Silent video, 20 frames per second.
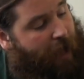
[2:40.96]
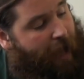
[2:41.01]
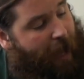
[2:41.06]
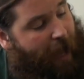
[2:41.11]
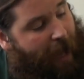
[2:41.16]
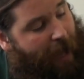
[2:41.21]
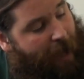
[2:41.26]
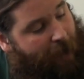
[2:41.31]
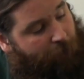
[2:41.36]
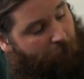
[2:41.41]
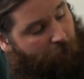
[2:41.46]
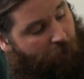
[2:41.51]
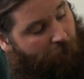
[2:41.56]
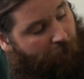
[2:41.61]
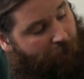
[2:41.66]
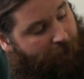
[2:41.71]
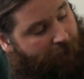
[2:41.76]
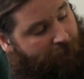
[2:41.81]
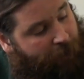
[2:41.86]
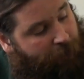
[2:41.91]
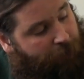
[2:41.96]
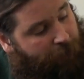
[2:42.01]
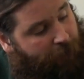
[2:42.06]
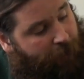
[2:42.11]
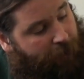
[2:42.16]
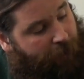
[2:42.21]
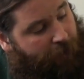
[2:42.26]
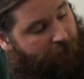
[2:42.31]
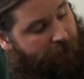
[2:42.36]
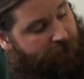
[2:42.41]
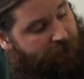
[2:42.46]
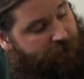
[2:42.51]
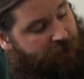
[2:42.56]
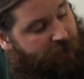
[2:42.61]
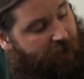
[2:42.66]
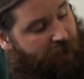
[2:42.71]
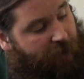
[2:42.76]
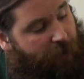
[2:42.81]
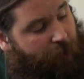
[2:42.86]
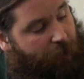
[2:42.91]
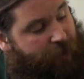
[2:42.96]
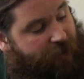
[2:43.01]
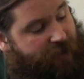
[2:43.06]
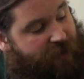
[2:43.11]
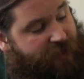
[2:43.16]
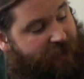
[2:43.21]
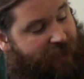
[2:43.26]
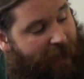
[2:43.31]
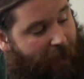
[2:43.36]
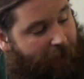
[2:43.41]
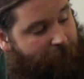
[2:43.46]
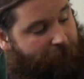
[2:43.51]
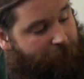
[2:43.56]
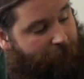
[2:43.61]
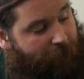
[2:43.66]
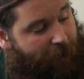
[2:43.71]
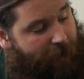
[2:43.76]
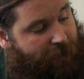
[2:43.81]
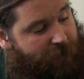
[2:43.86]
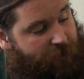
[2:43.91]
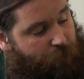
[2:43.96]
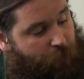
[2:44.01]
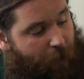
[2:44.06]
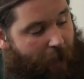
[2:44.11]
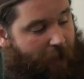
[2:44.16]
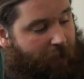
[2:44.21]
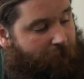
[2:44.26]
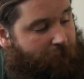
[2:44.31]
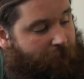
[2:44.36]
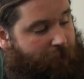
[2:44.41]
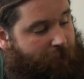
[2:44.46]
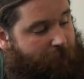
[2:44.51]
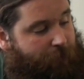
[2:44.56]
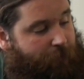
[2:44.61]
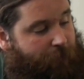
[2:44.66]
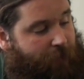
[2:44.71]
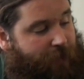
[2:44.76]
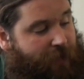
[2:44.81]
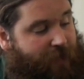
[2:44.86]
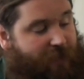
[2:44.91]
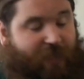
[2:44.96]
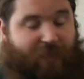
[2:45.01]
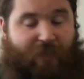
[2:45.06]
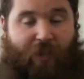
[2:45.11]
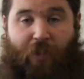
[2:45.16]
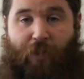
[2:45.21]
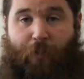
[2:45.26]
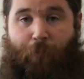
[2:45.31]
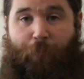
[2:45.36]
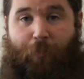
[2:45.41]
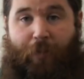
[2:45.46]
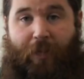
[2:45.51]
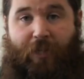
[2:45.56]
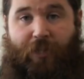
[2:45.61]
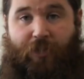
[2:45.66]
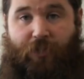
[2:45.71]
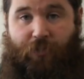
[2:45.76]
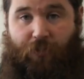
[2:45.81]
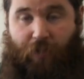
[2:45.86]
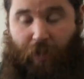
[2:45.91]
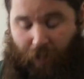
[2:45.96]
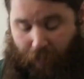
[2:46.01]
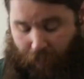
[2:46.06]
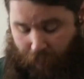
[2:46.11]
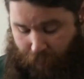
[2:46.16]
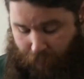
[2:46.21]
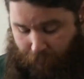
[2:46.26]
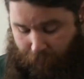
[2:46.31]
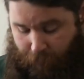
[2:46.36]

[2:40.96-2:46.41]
or our little finger, it's going to go on the 2nd fret as well, but this is on the B string.